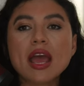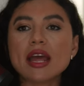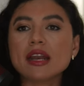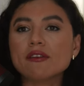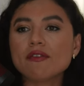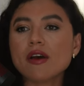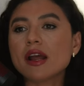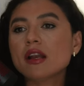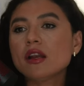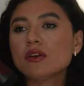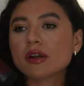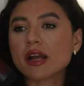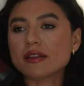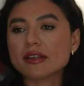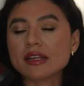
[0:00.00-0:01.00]
And if I
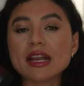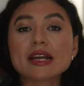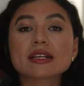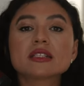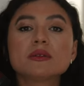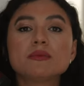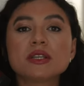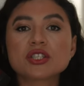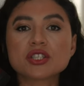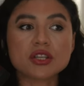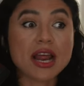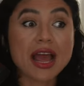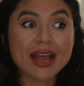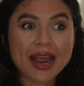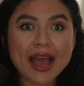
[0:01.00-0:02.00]
look at an
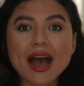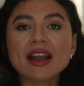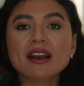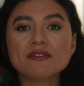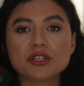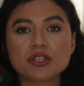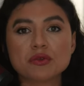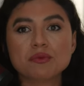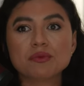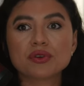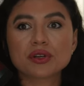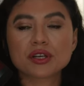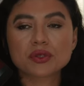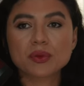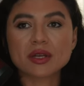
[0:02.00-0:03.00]
exhibition, I had a vision
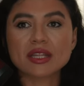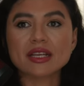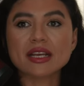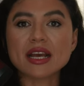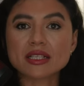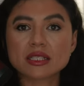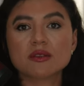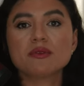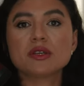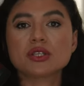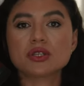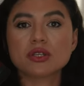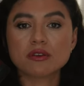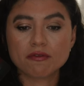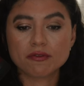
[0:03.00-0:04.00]
board with an
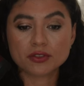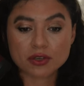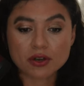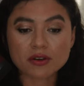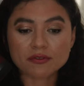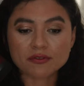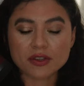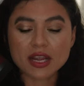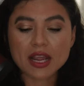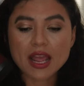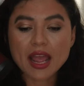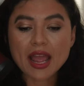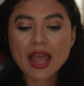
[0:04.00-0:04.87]
exhibition of photography.